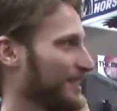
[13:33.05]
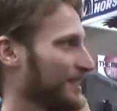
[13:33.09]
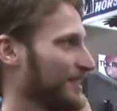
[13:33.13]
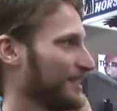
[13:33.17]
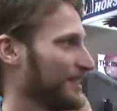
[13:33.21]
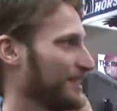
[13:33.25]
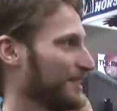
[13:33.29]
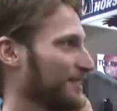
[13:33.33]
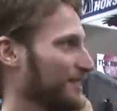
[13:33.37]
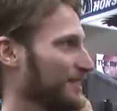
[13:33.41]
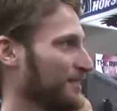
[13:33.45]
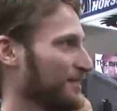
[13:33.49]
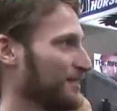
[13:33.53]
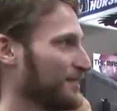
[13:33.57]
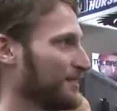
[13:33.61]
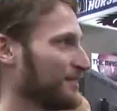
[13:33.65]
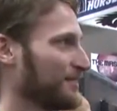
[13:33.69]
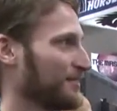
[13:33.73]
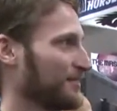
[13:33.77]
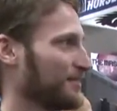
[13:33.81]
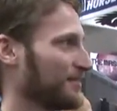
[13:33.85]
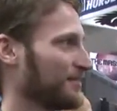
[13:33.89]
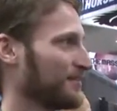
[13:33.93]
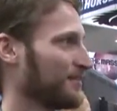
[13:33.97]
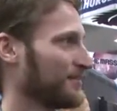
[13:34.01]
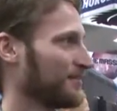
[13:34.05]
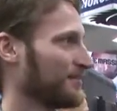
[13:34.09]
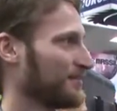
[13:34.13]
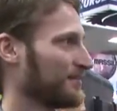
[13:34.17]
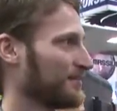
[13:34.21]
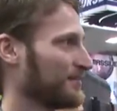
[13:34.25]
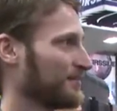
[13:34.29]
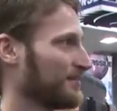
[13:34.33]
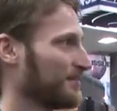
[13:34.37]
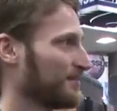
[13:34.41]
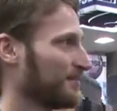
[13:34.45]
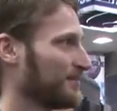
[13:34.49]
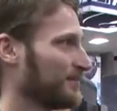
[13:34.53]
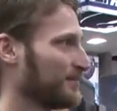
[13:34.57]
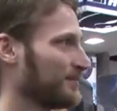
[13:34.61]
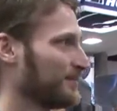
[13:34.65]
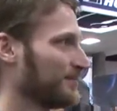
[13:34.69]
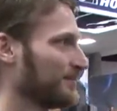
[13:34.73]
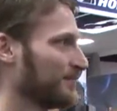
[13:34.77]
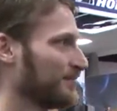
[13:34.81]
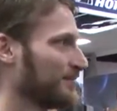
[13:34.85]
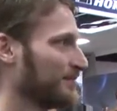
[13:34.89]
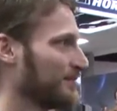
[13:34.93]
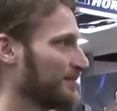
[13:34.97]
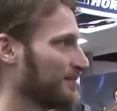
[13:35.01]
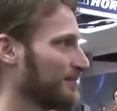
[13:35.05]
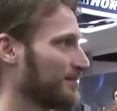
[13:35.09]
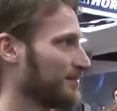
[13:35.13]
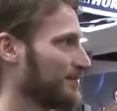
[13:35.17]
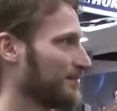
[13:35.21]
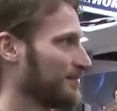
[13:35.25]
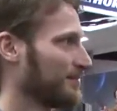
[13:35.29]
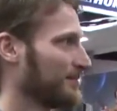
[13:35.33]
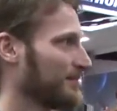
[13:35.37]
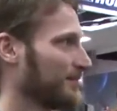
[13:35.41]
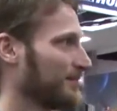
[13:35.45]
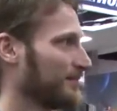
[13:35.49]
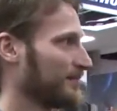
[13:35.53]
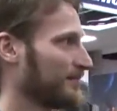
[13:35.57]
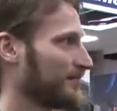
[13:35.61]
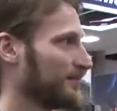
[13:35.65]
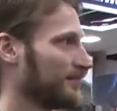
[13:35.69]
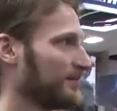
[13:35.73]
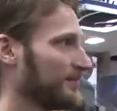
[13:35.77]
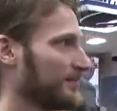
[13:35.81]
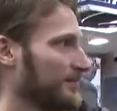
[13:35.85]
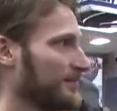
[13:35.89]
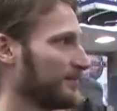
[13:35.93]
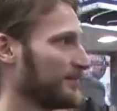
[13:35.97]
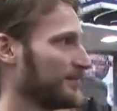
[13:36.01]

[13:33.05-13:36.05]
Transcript: (silent)